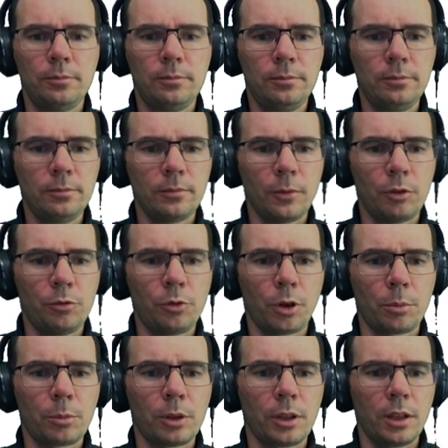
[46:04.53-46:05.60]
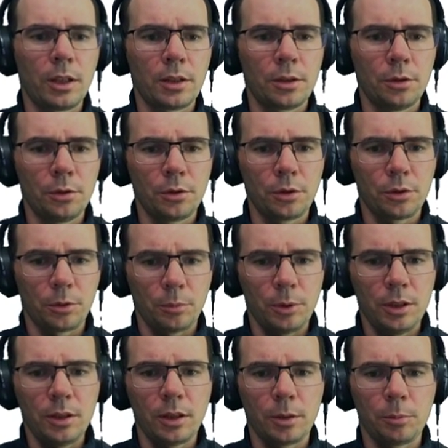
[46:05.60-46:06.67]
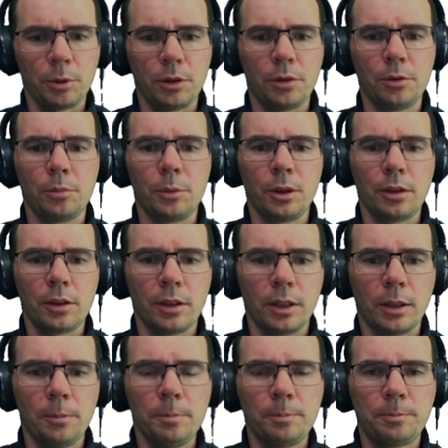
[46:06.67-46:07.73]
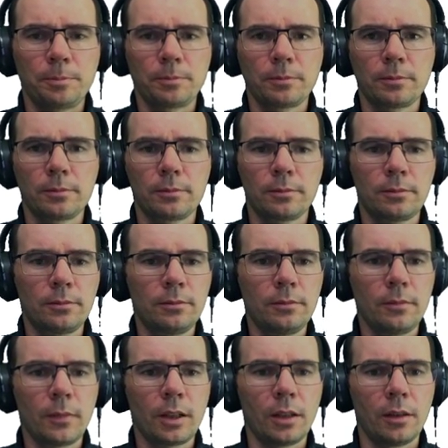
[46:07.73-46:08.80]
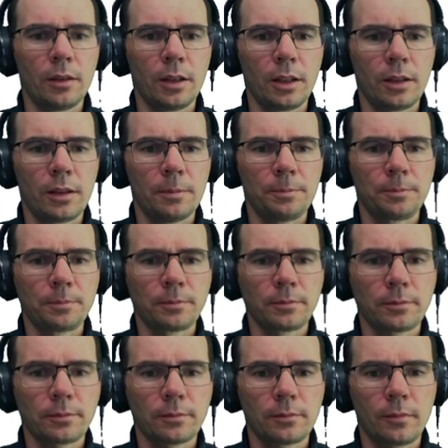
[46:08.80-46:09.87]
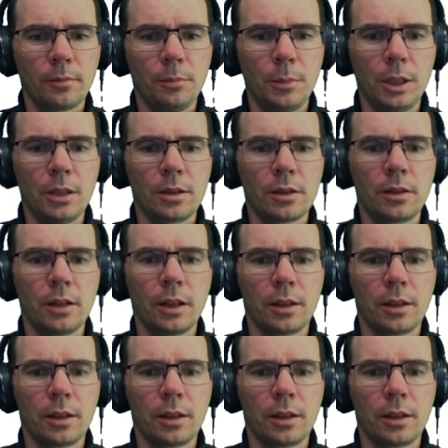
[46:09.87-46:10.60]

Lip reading: formally as non-deterministic polynomial time, and that means that